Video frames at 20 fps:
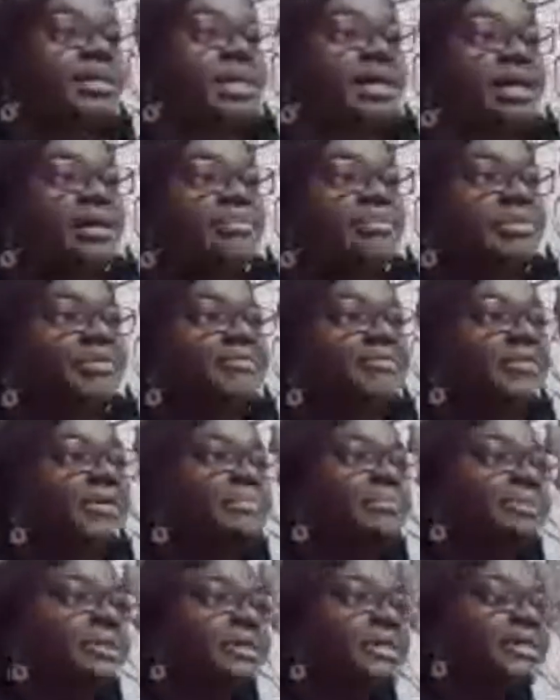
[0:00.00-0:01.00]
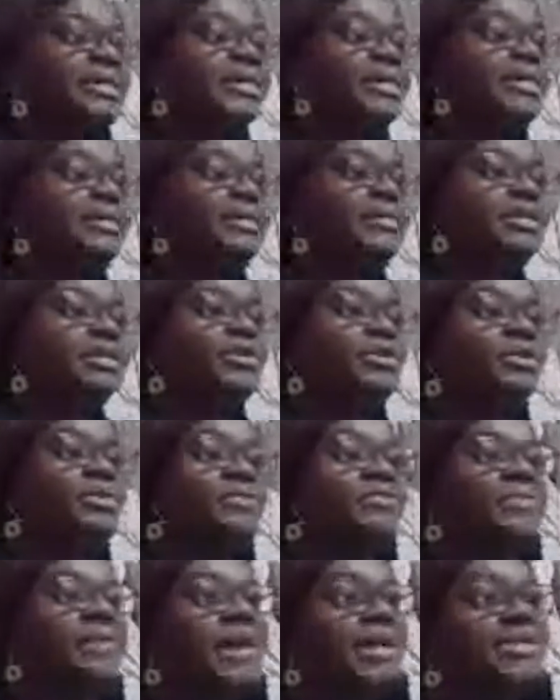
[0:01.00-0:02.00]
a family, the God
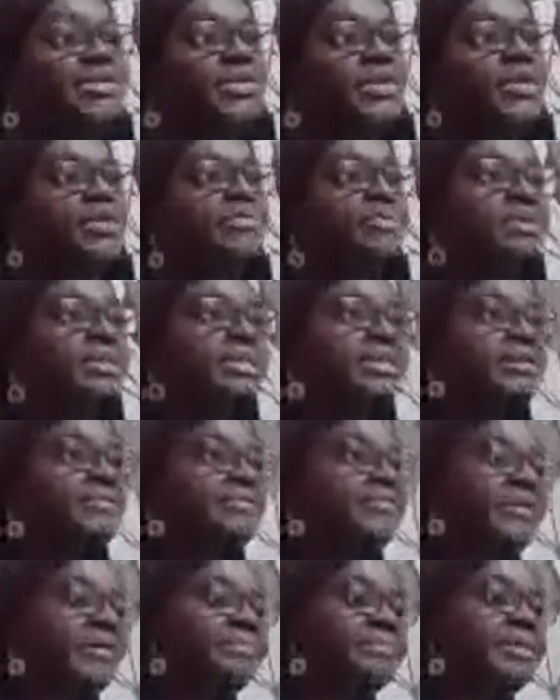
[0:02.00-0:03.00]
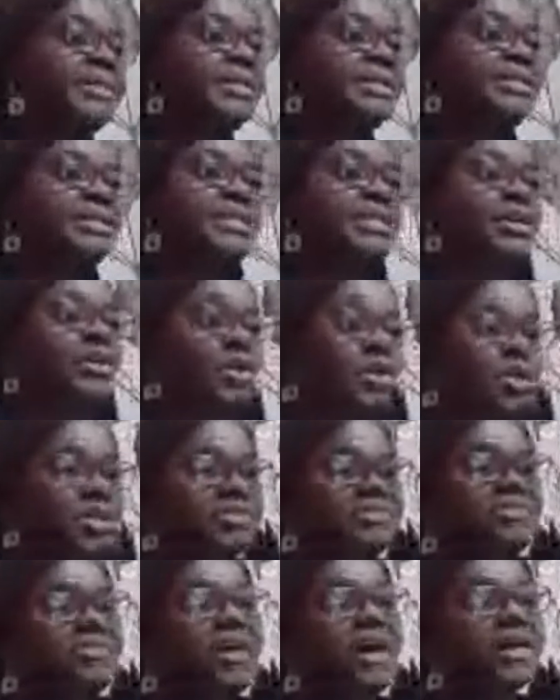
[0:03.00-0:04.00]
factor in raising a family, the God
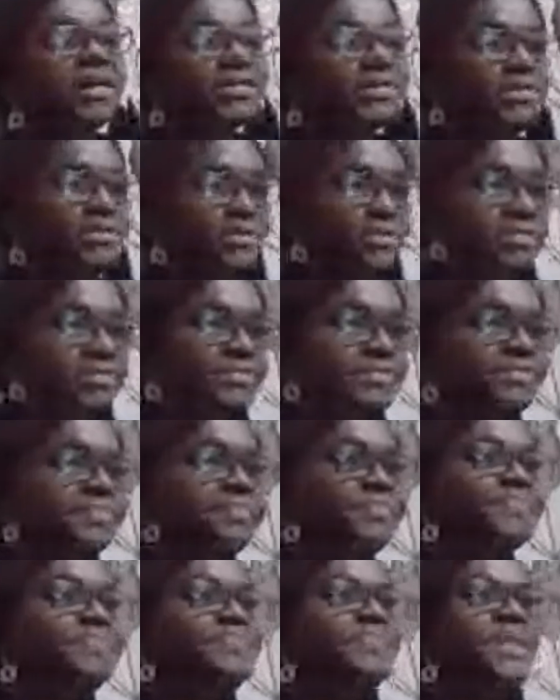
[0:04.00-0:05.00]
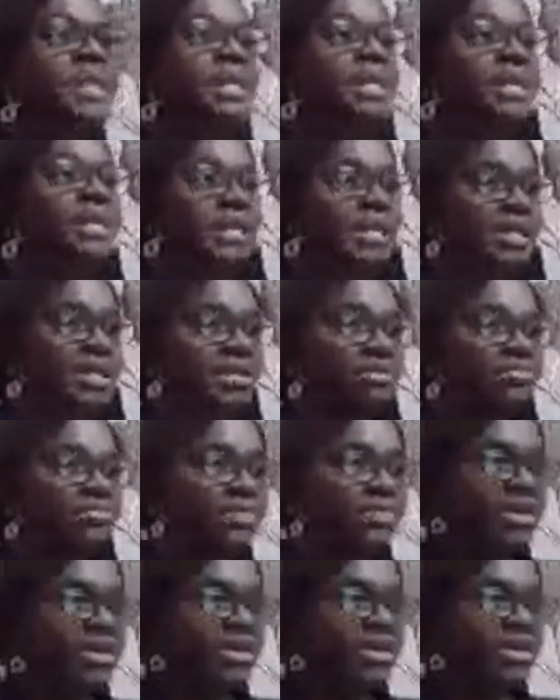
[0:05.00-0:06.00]
factor in
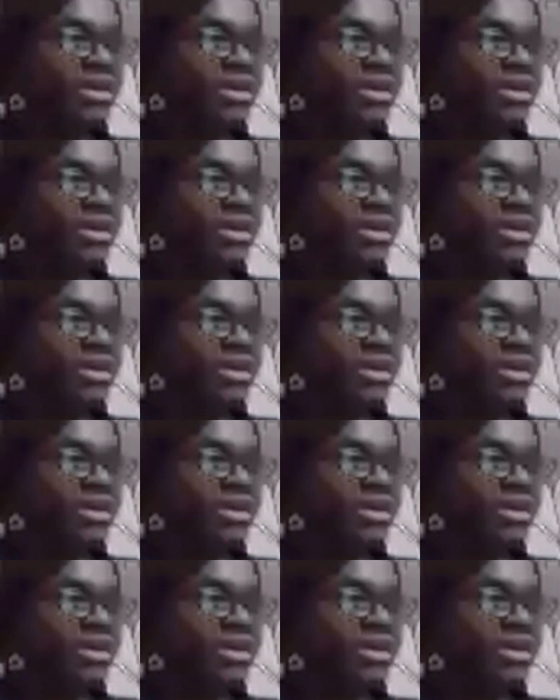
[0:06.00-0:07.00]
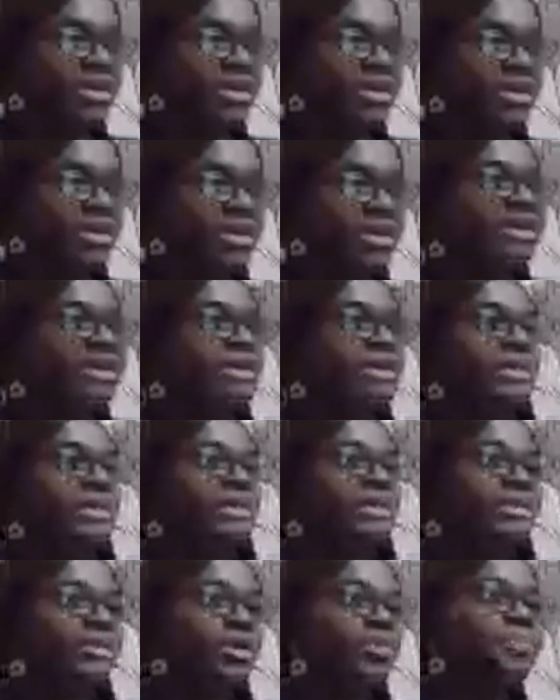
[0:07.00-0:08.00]
raising a family. This
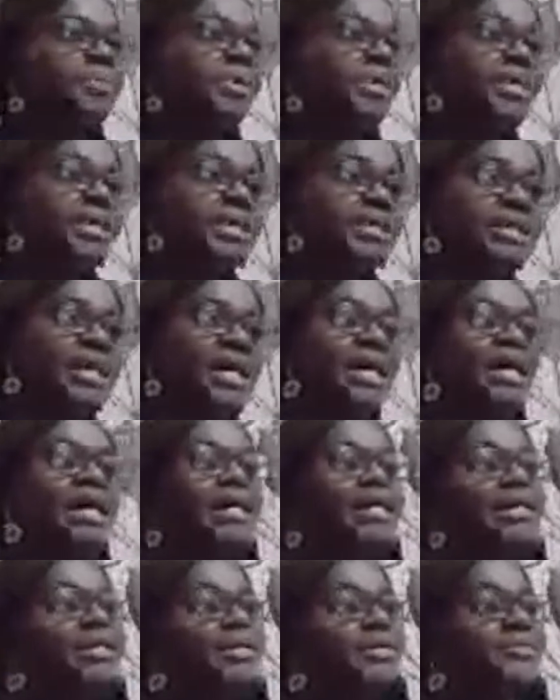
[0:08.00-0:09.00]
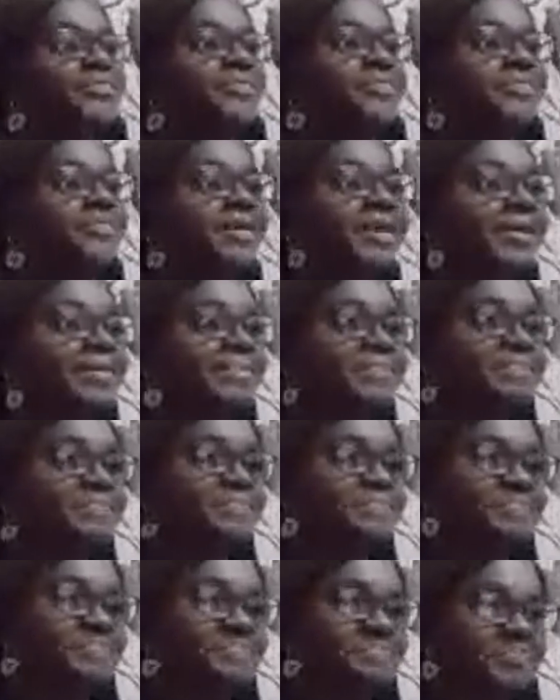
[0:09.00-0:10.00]
topic is kind of
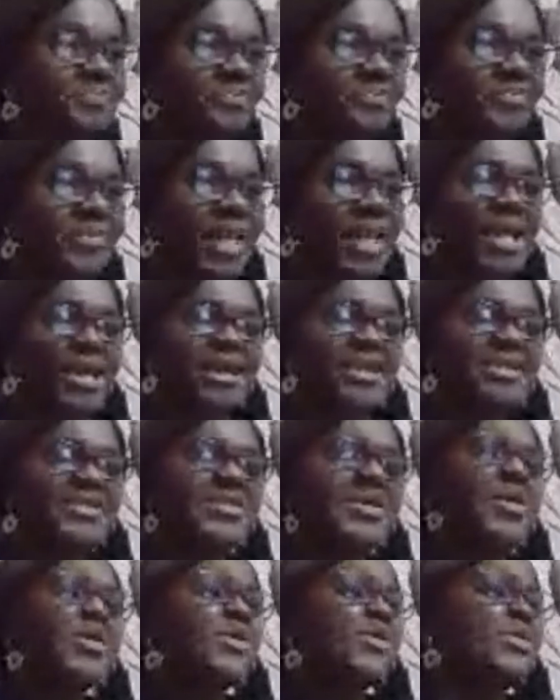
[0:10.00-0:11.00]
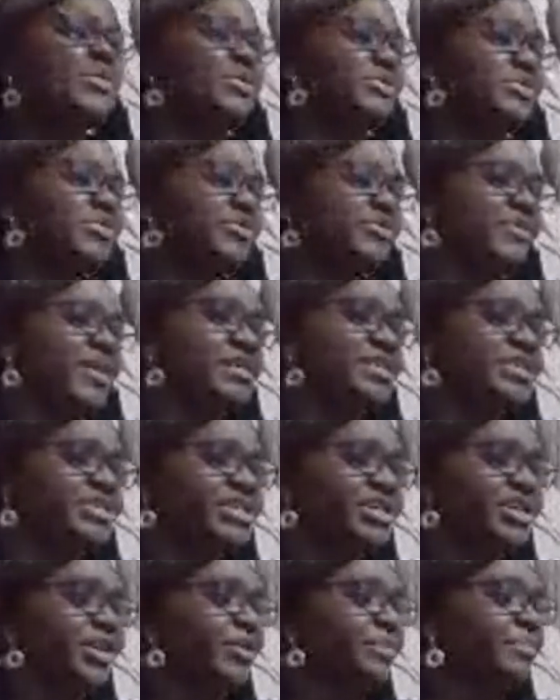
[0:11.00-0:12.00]
not
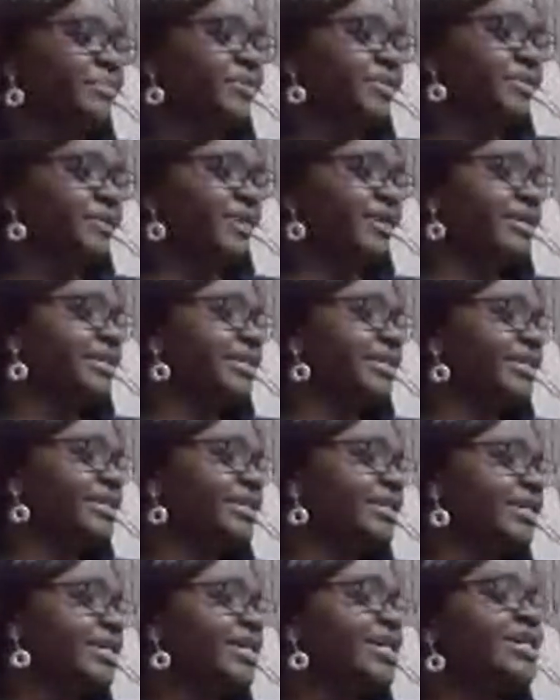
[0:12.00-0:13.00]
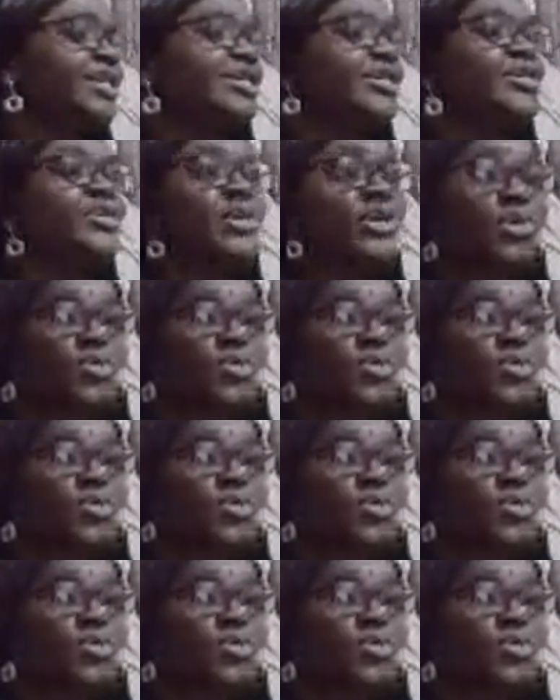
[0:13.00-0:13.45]
controversial, but it's not